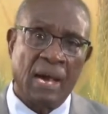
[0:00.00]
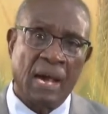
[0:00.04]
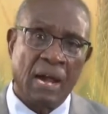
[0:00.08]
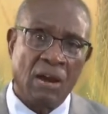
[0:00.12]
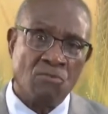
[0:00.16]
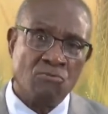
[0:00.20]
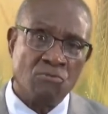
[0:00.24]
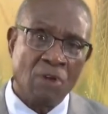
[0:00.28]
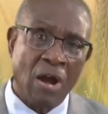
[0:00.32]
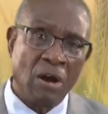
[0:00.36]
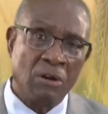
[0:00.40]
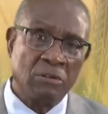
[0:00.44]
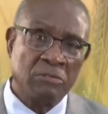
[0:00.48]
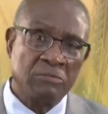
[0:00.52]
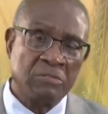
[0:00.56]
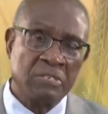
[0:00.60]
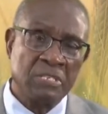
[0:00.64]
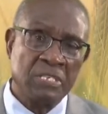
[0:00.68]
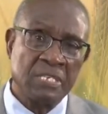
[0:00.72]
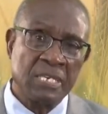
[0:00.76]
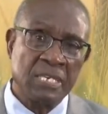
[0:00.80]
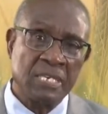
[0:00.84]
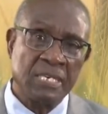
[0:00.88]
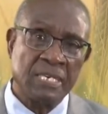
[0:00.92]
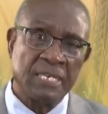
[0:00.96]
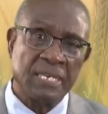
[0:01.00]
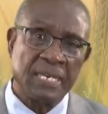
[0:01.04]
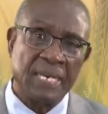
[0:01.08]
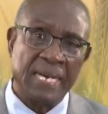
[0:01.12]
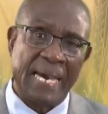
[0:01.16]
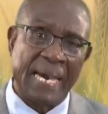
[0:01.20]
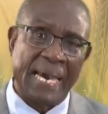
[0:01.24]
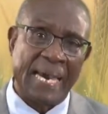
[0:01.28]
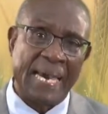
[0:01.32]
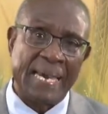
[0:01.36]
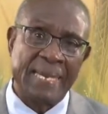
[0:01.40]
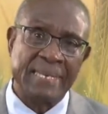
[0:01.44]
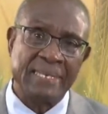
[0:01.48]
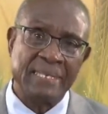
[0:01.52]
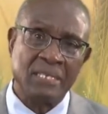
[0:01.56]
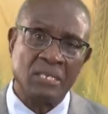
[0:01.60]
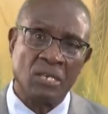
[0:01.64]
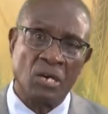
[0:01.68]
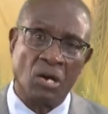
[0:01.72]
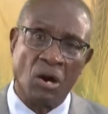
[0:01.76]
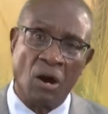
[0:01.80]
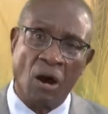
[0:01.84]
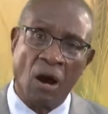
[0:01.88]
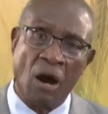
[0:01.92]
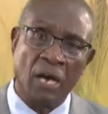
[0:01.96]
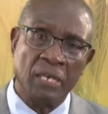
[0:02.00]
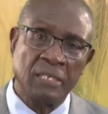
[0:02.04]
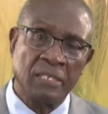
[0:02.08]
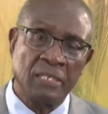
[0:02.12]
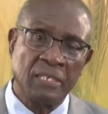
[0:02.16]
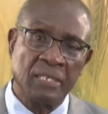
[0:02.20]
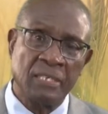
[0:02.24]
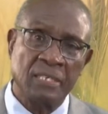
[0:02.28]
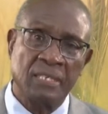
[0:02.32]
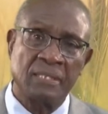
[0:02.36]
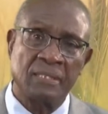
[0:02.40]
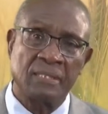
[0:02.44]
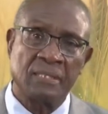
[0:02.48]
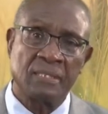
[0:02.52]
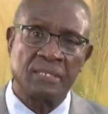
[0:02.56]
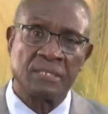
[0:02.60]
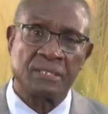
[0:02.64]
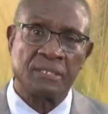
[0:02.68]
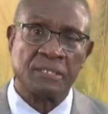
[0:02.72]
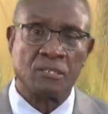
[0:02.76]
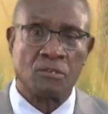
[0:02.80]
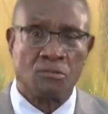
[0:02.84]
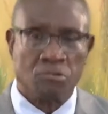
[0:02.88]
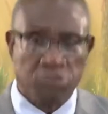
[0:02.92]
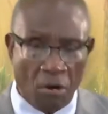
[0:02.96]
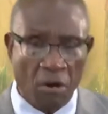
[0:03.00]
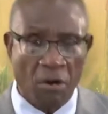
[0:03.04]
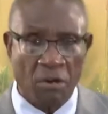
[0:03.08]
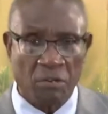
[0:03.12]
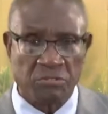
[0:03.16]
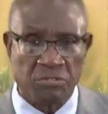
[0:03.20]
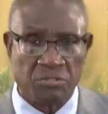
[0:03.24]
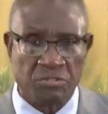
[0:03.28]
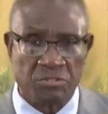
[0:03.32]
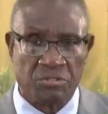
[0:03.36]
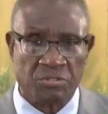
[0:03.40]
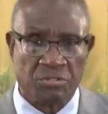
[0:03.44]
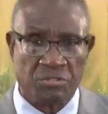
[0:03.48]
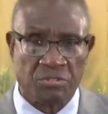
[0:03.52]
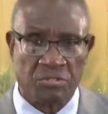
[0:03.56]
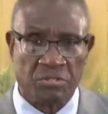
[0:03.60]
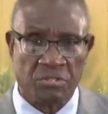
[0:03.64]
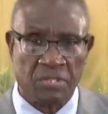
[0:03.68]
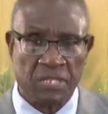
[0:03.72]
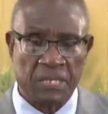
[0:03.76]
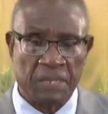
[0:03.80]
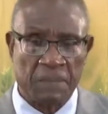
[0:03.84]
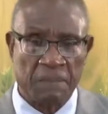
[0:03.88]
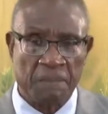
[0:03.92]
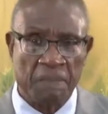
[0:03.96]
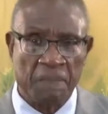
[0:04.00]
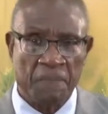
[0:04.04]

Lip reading: around and on the cross.